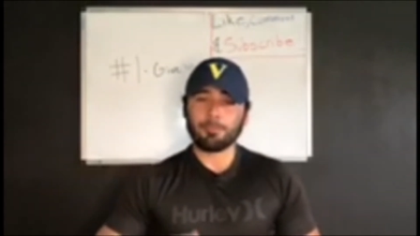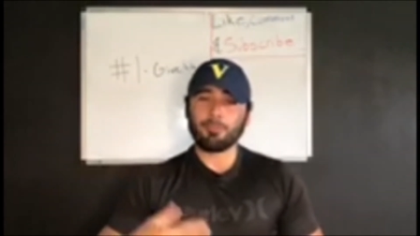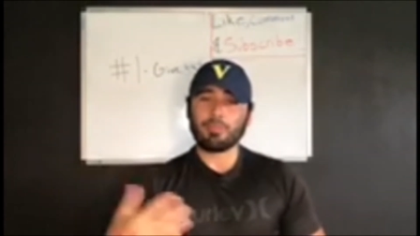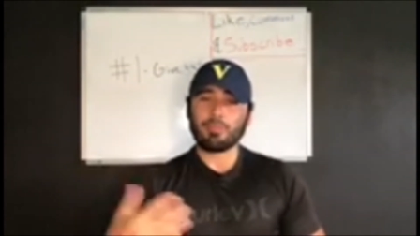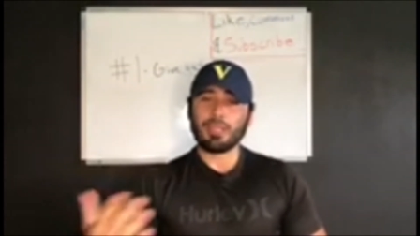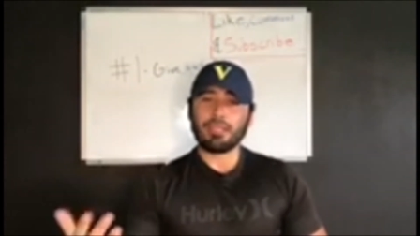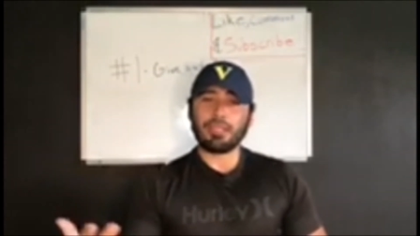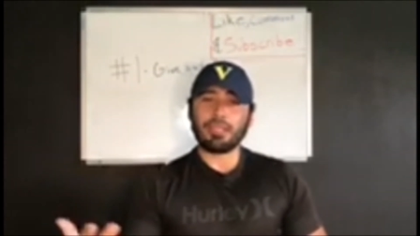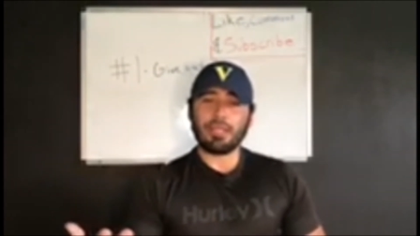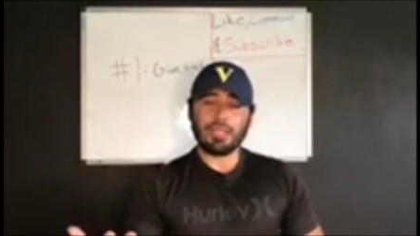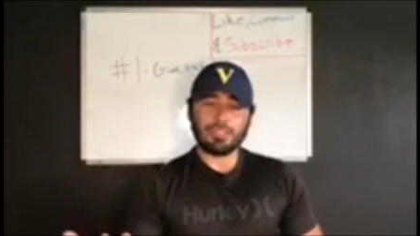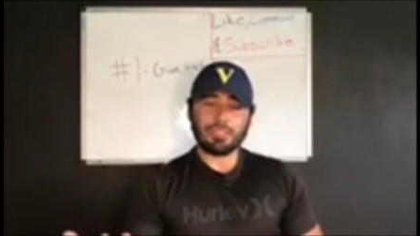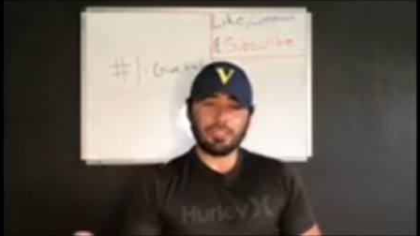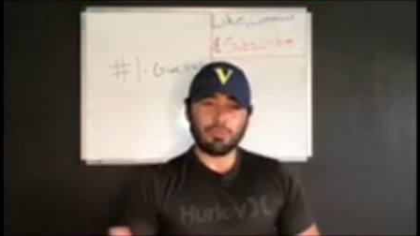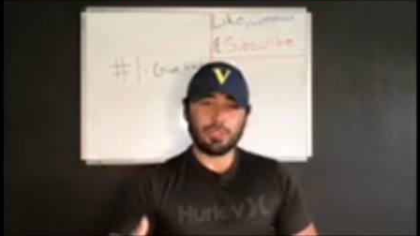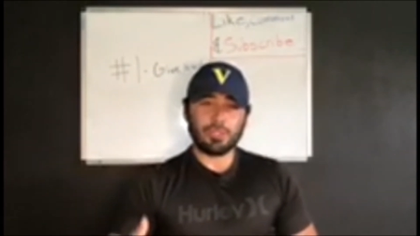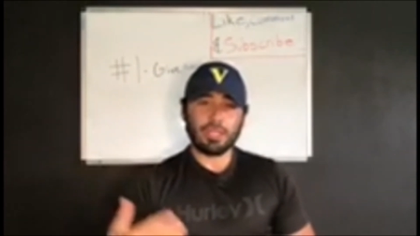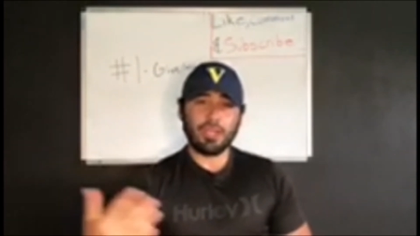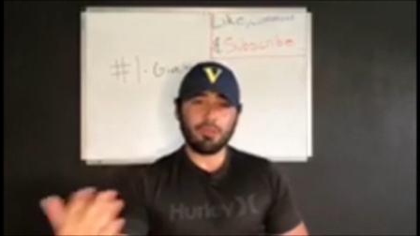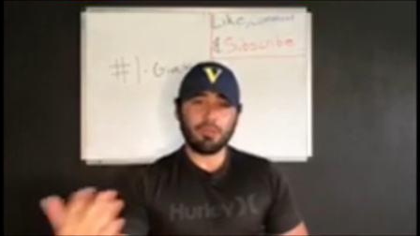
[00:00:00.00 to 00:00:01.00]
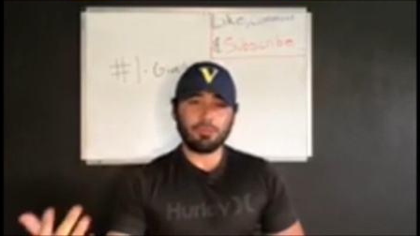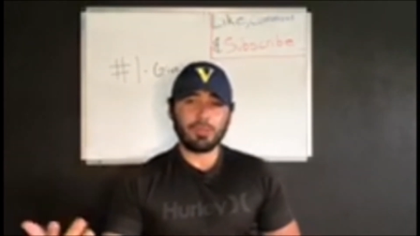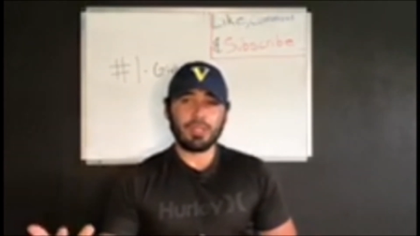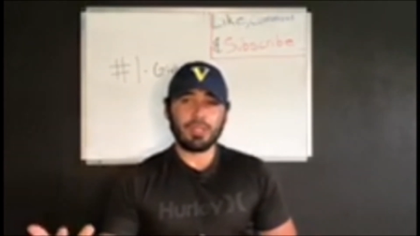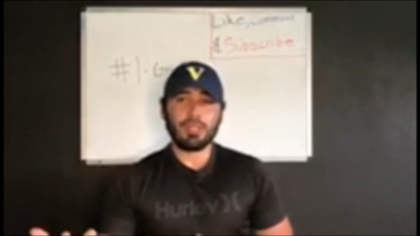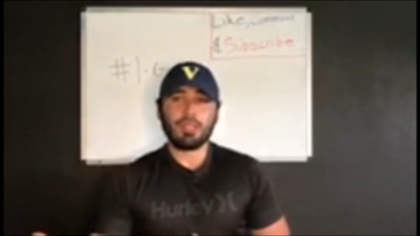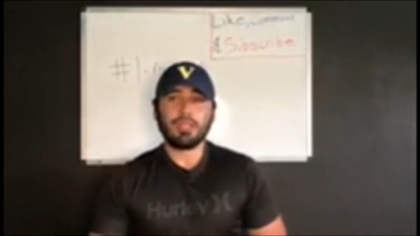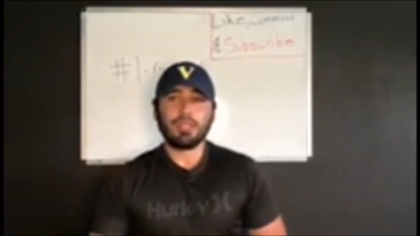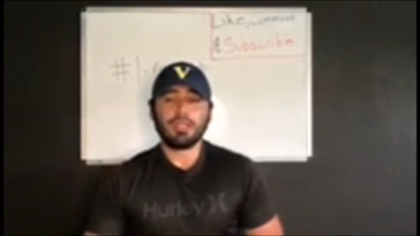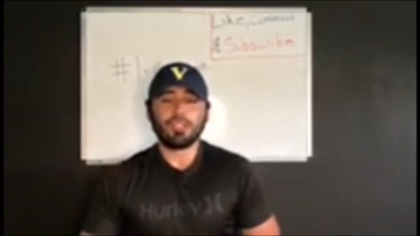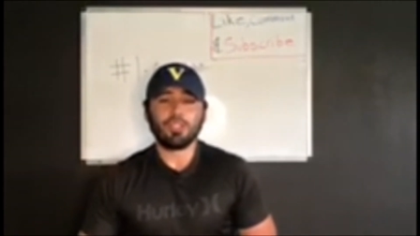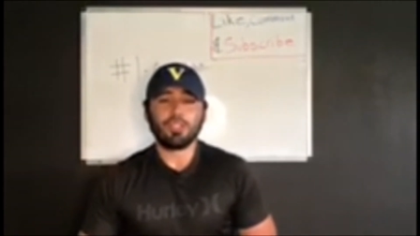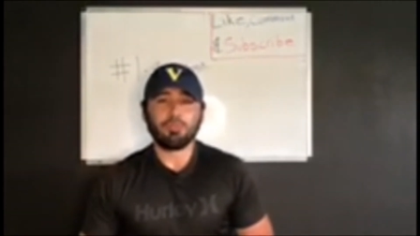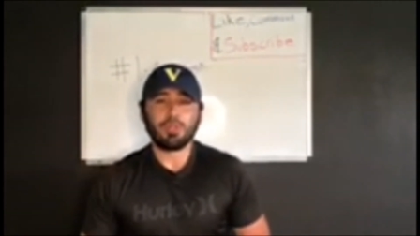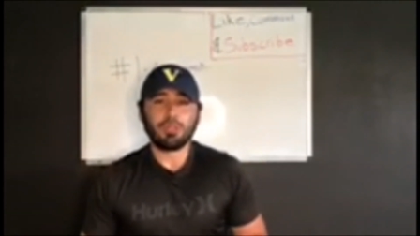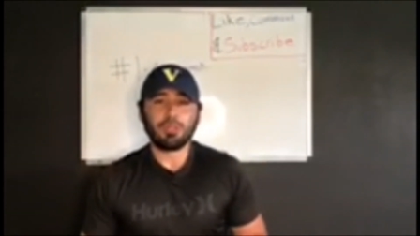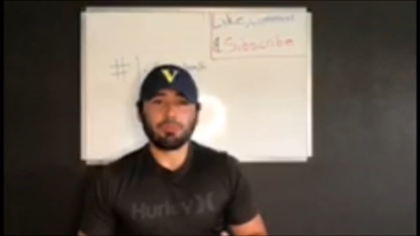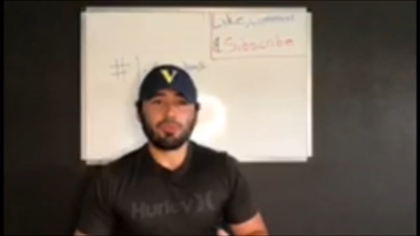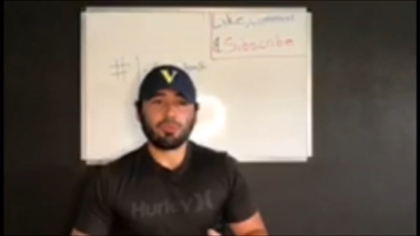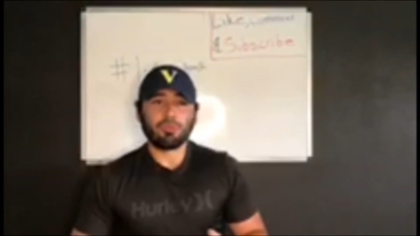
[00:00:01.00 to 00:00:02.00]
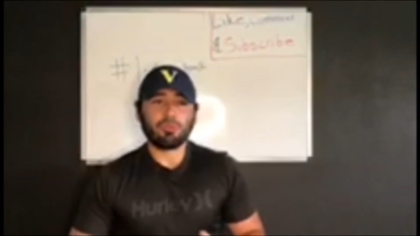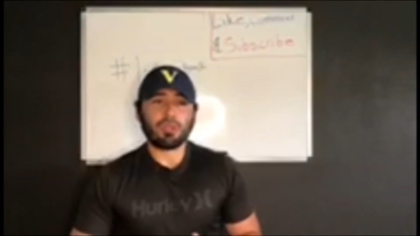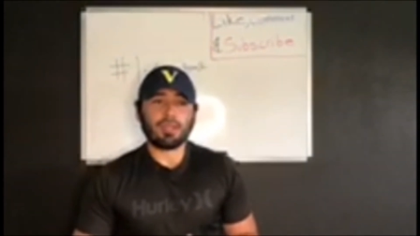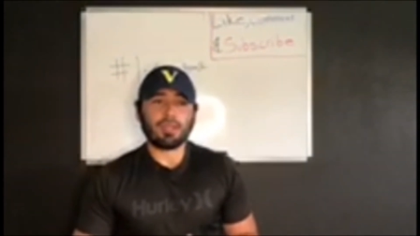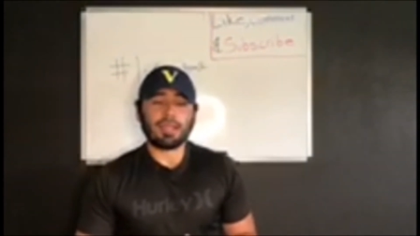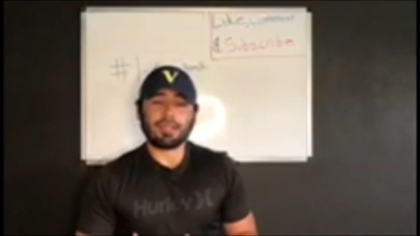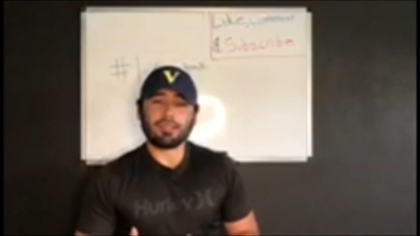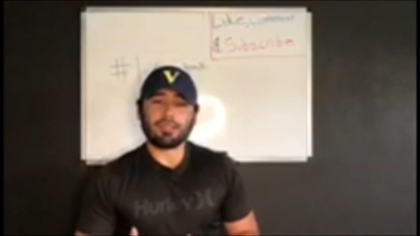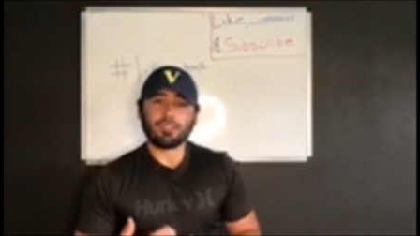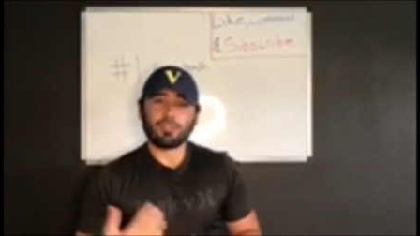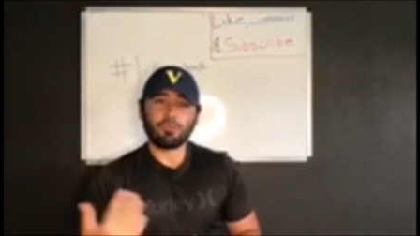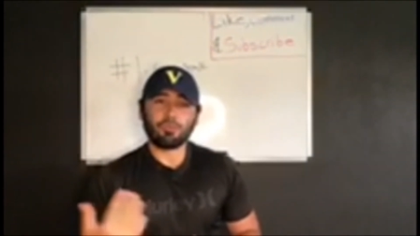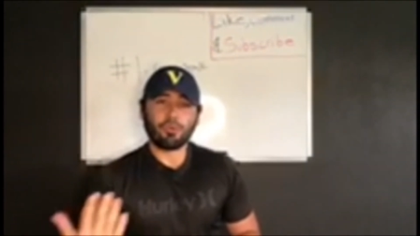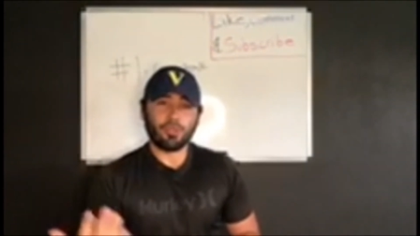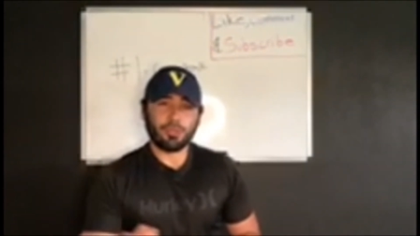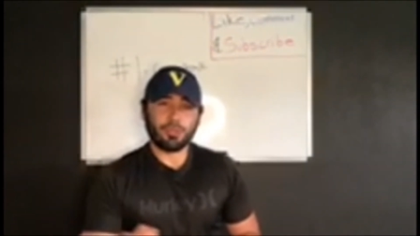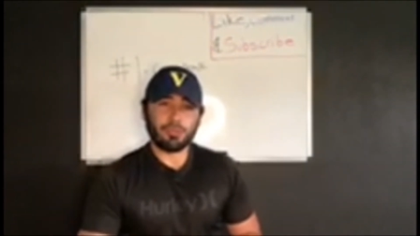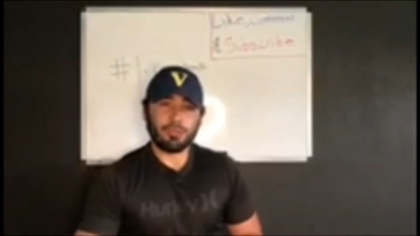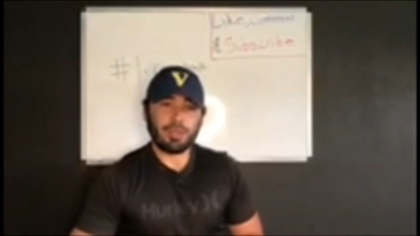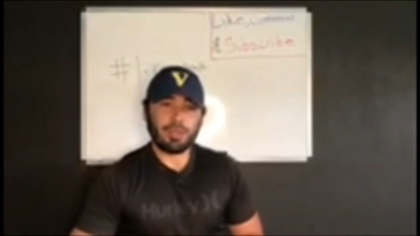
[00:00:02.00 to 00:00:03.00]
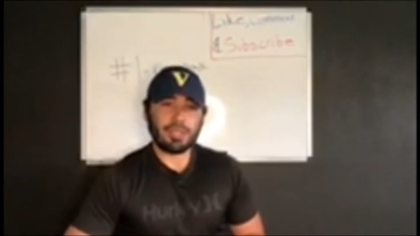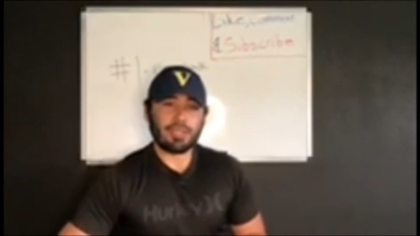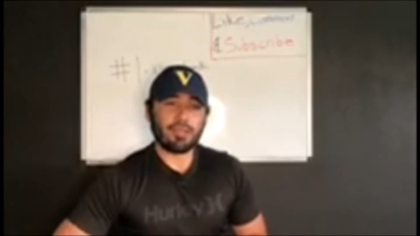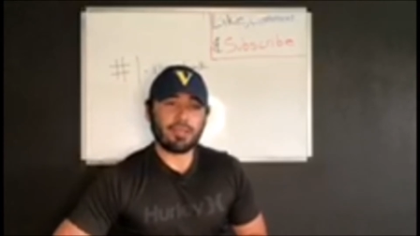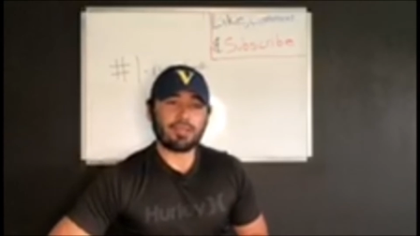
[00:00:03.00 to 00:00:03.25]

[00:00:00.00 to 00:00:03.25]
and I actually want to help the people who are like supporting me right now,